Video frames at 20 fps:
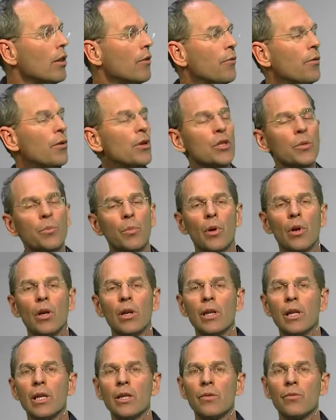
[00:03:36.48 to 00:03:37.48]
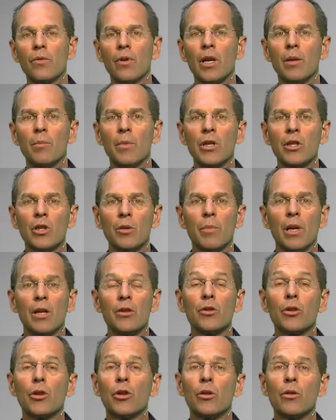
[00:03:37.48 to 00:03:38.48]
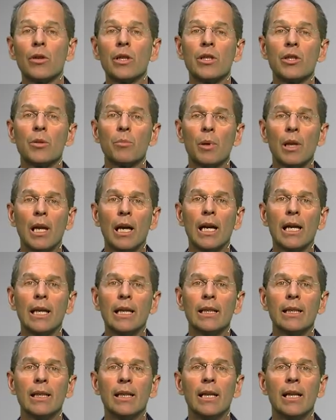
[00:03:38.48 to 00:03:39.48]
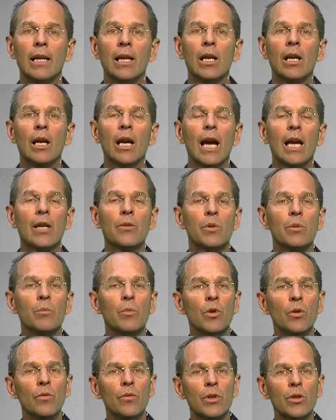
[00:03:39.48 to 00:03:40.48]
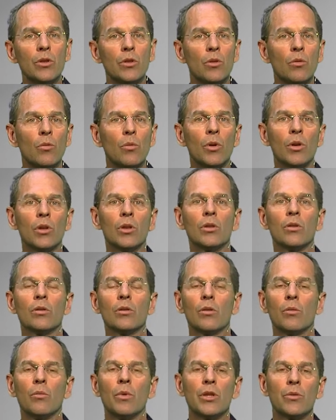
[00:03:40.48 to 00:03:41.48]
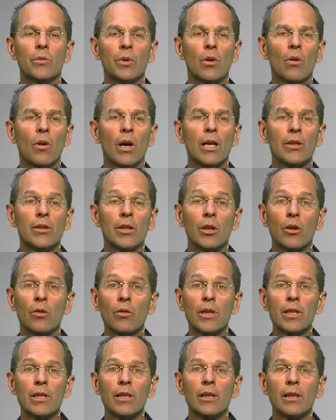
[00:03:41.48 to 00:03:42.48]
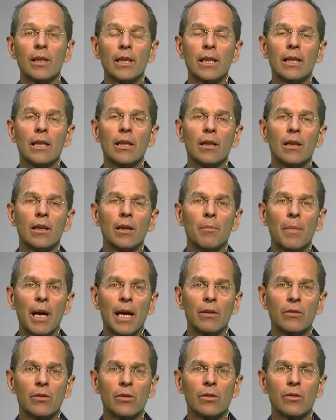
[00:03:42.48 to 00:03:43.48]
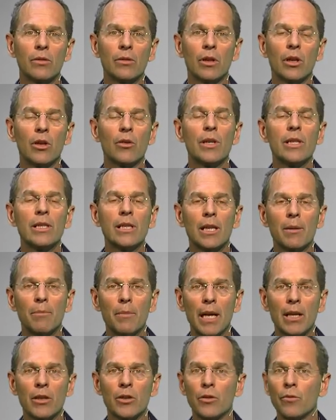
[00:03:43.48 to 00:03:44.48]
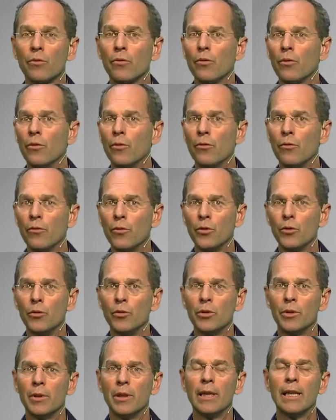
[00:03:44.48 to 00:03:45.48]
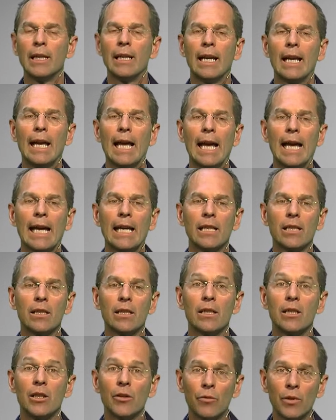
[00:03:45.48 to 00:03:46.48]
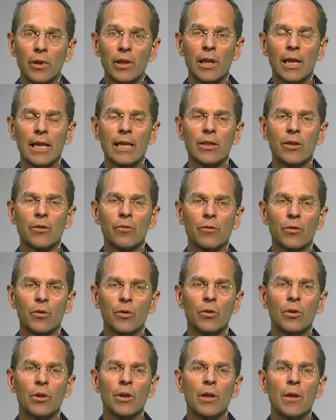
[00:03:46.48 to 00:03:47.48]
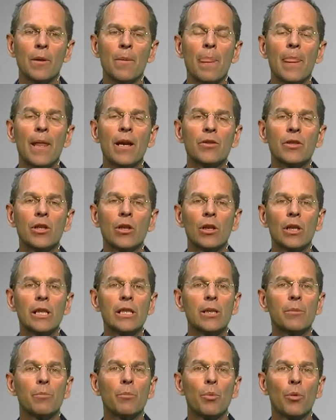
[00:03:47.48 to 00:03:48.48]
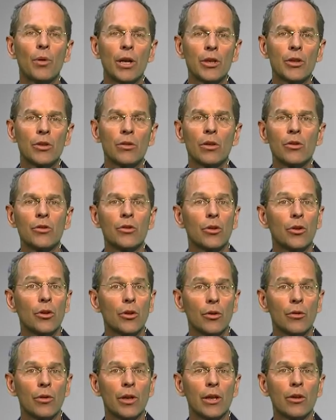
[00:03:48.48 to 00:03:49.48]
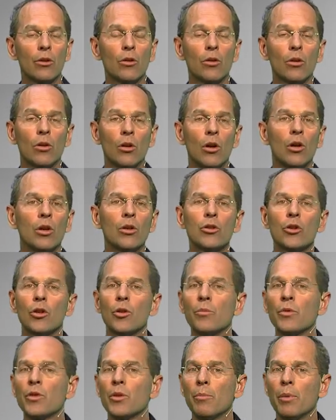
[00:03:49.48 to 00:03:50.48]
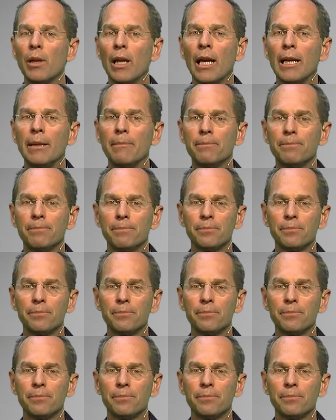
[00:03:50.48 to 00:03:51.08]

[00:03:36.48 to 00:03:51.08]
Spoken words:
The first part is very much about securing supply. As we move into a world which requires increasing amounts of food and different kinds of food, there's increasing pressure on securing your long-term supply.